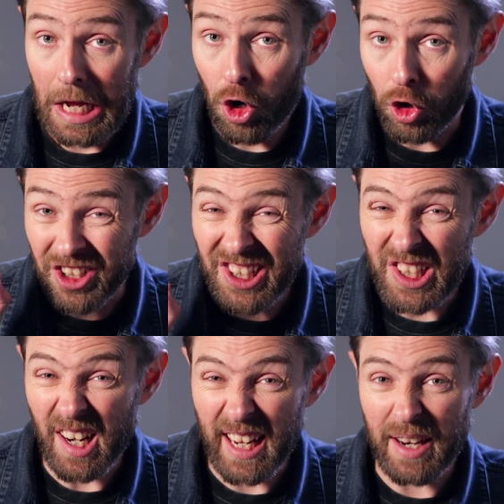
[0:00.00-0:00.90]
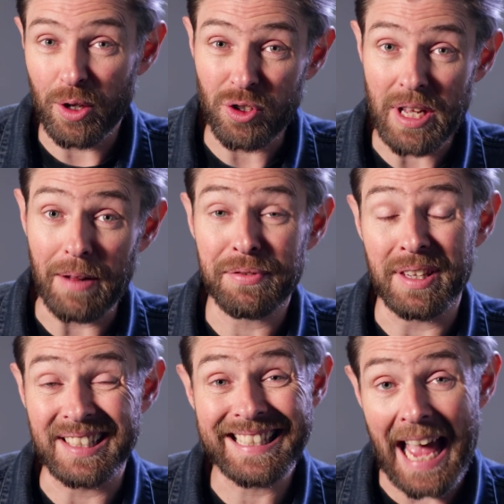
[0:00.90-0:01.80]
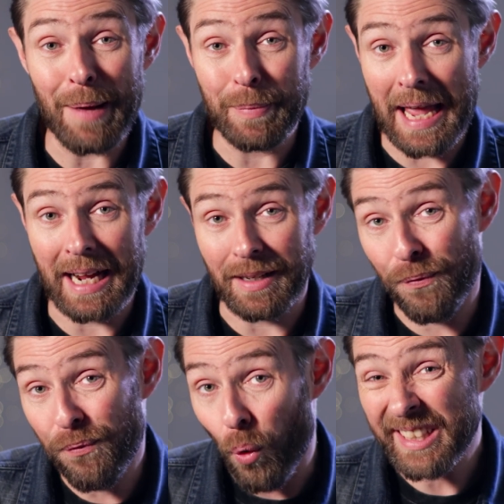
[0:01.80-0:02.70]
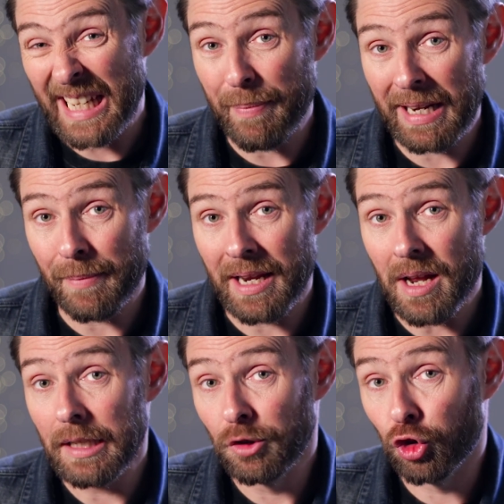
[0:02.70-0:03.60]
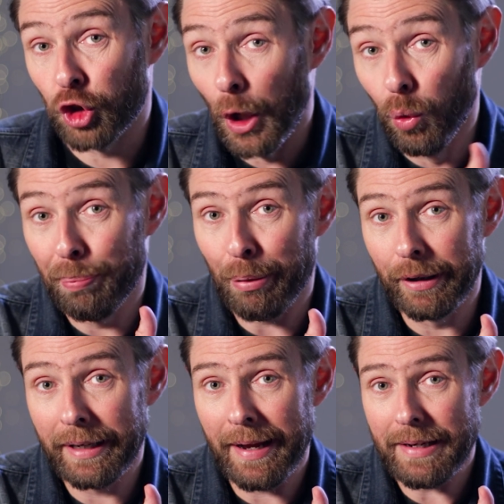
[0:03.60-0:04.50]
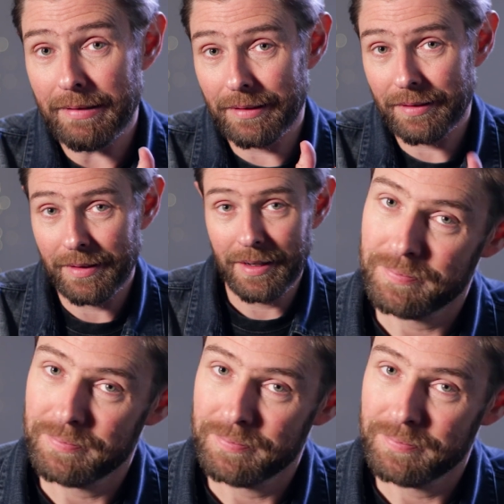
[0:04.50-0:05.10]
consider getting yourself the Samyang 14mm 2.8.